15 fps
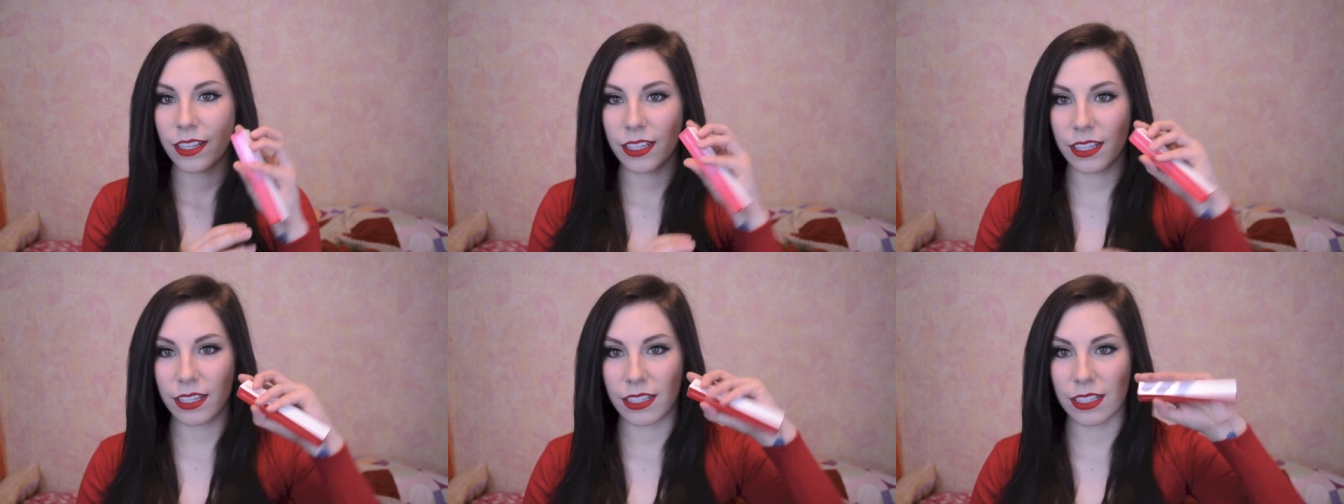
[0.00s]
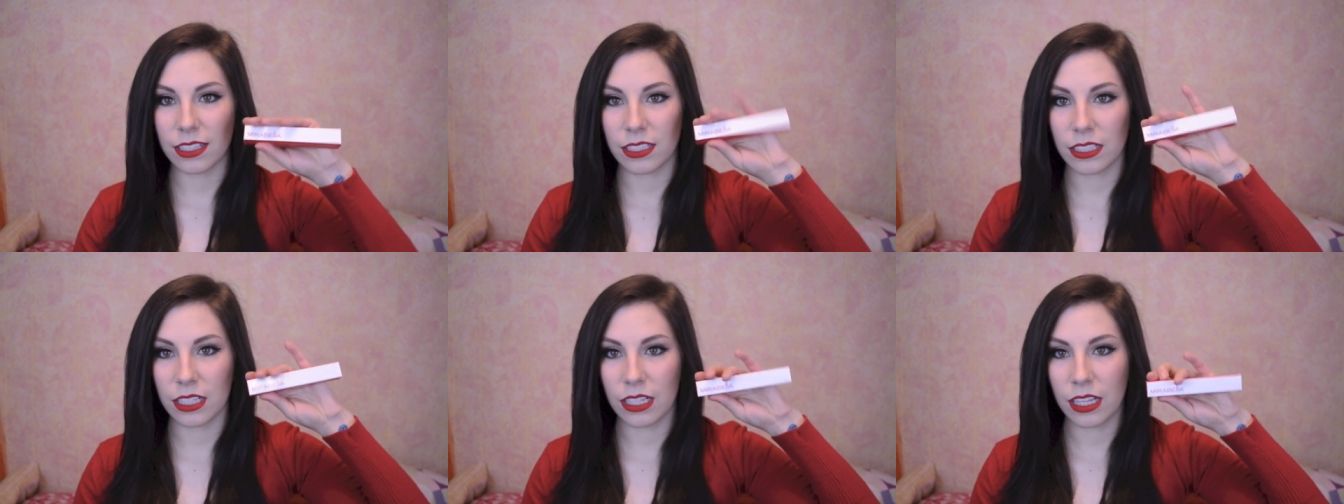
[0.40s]

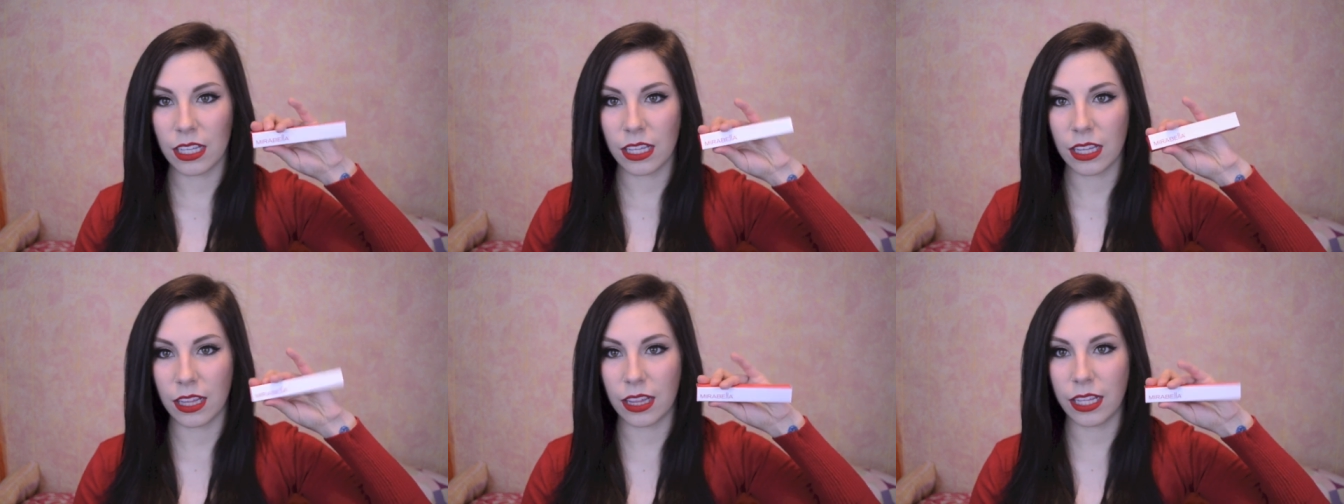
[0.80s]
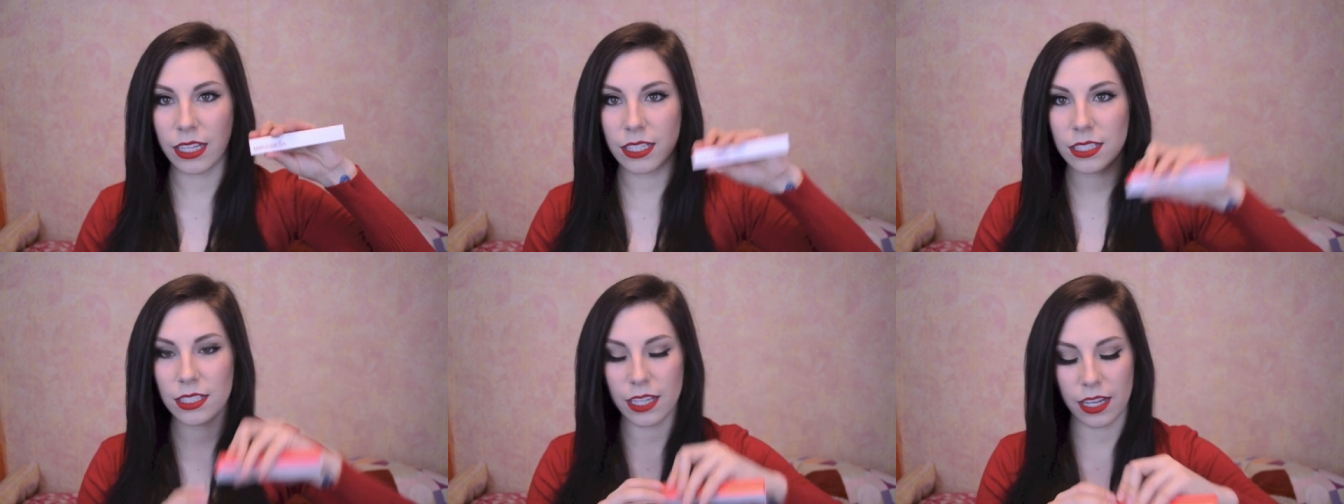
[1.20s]
is
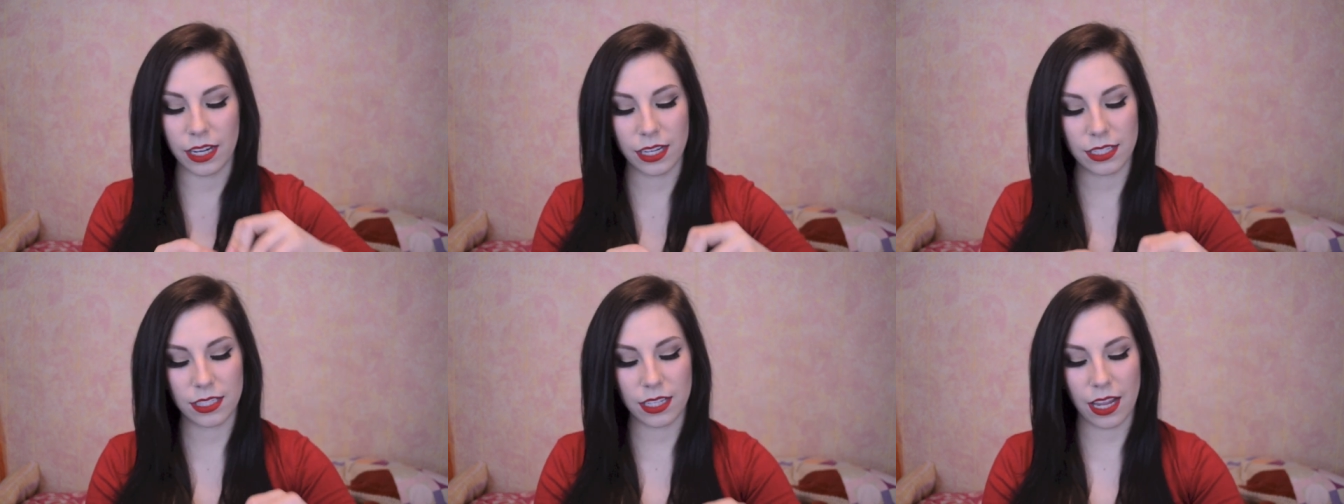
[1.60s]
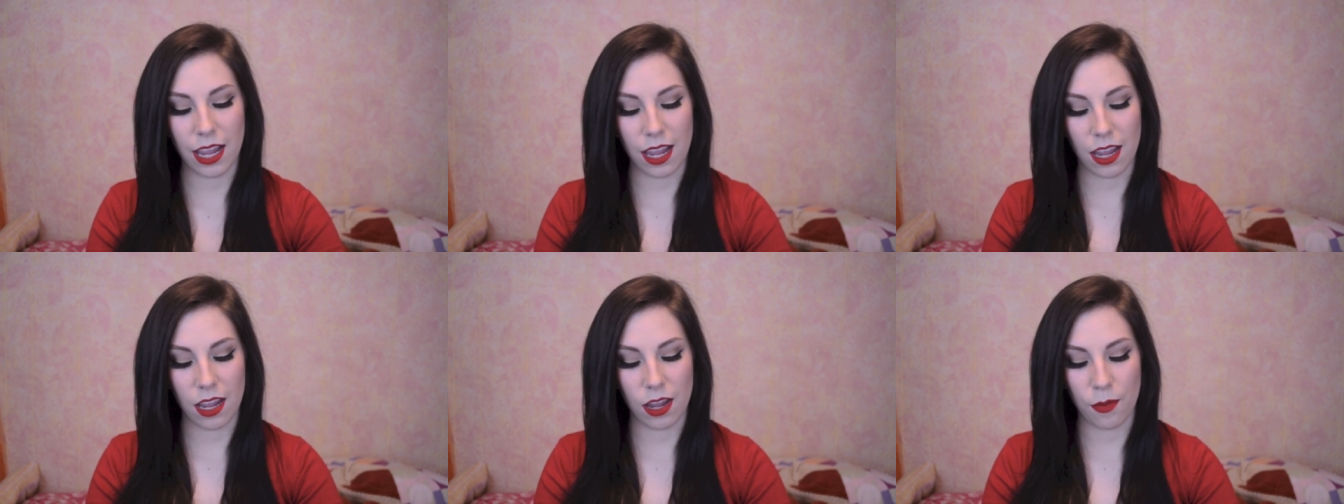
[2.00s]
this, and it's
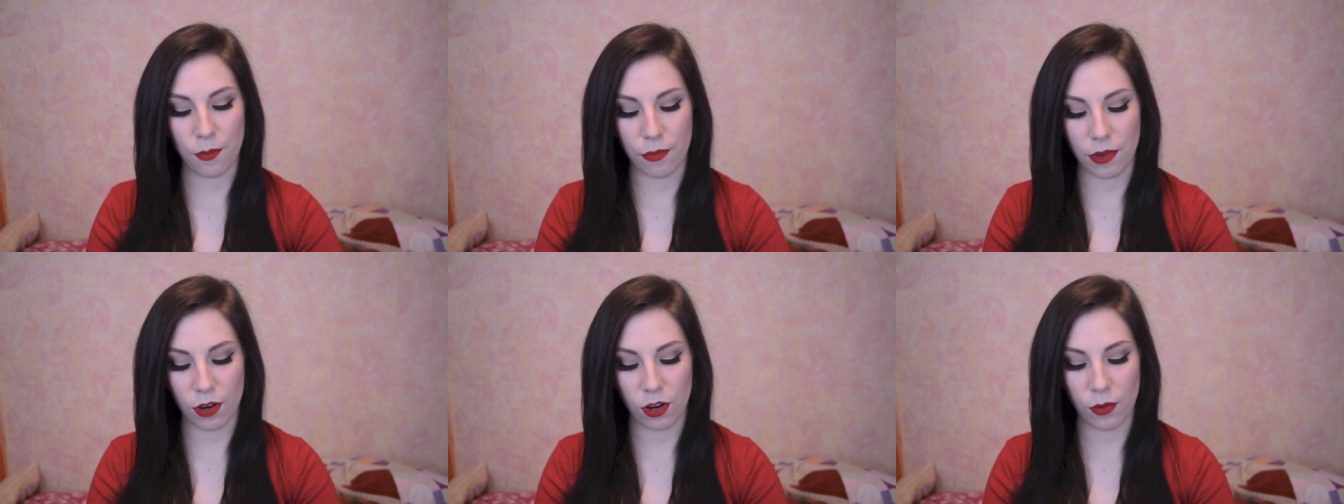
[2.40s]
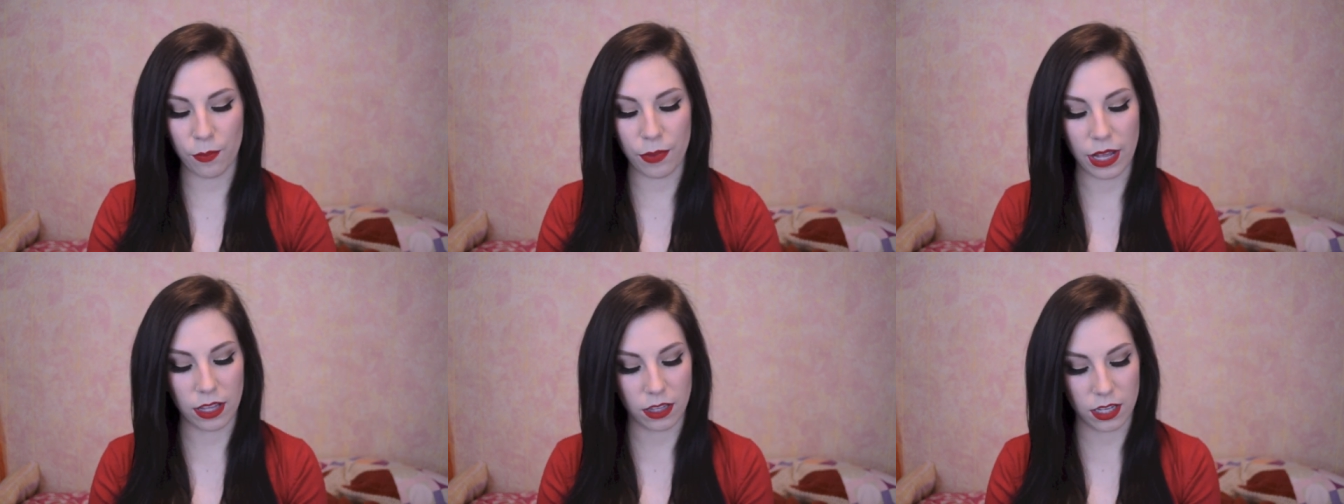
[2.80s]
a
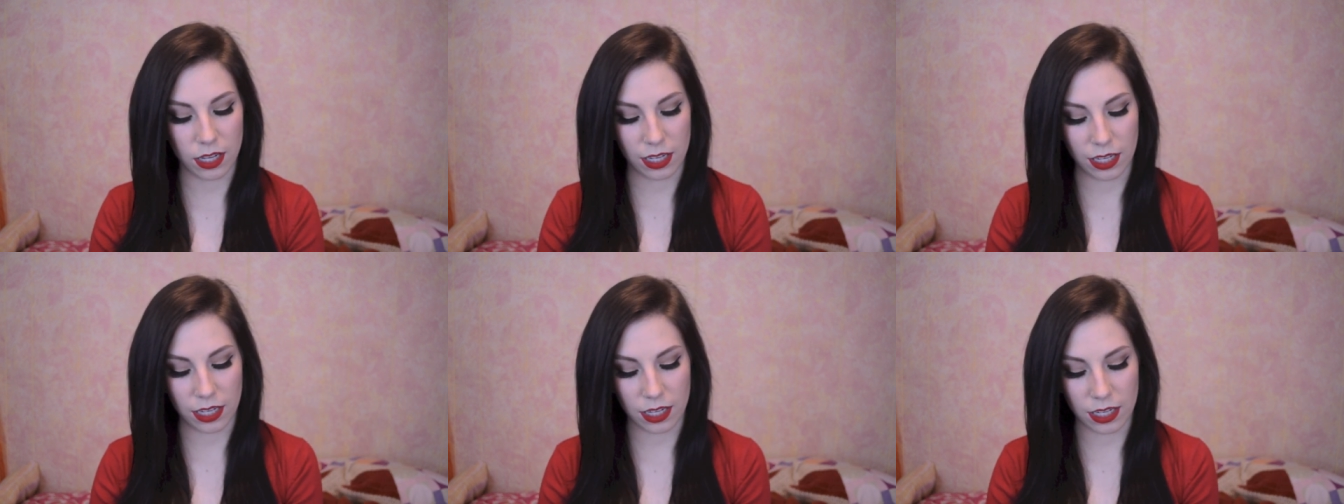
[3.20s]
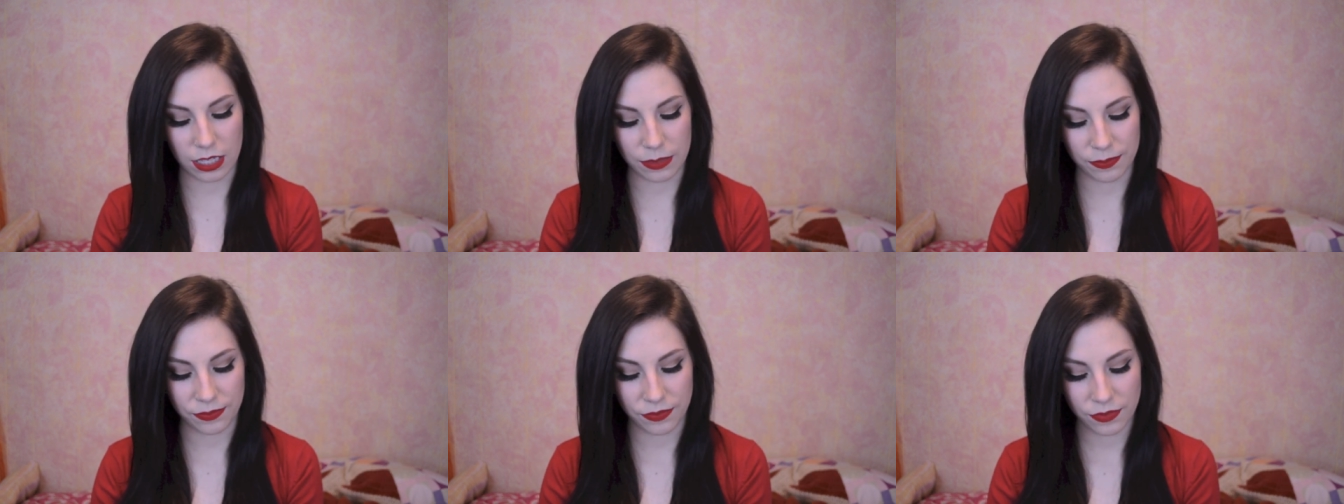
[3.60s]
Mirabella
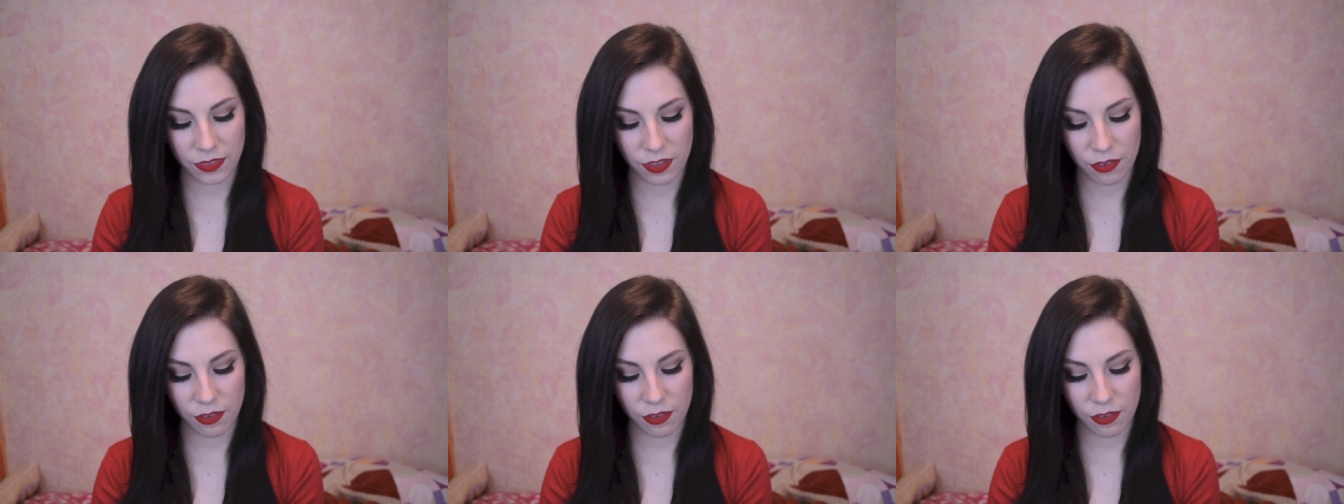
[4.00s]
um,